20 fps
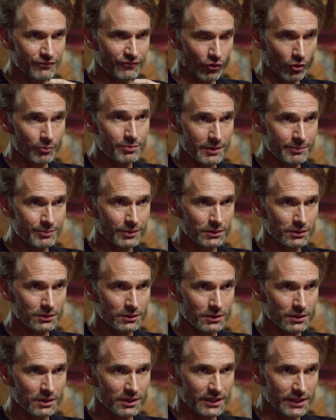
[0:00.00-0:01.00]
four people,
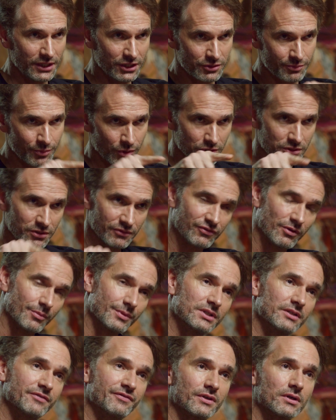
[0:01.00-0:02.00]
each person
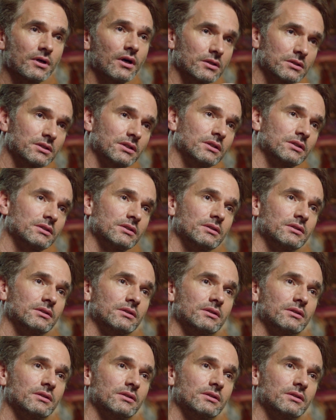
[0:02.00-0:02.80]
from a different continent.